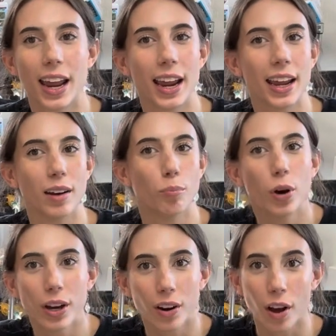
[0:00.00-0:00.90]
and
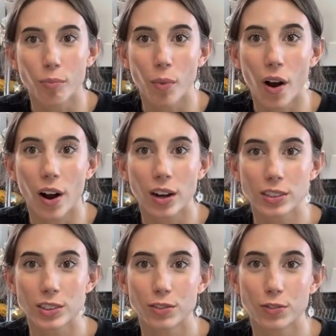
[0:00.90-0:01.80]
putting on
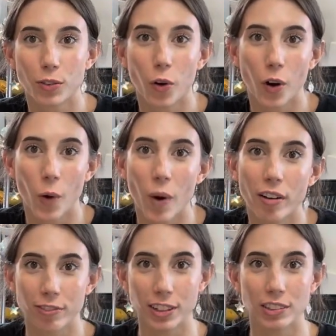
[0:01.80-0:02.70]
moss for
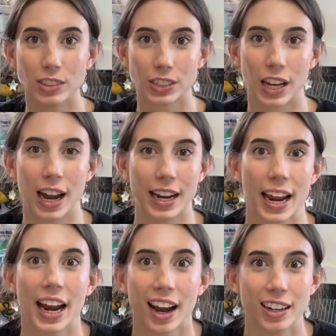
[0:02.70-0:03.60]
what feels like
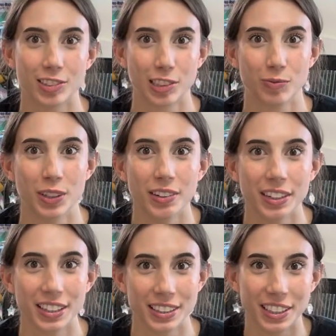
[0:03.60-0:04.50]
800
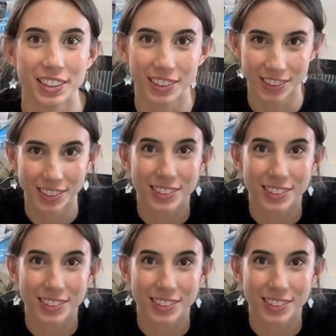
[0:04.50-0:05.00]
million years.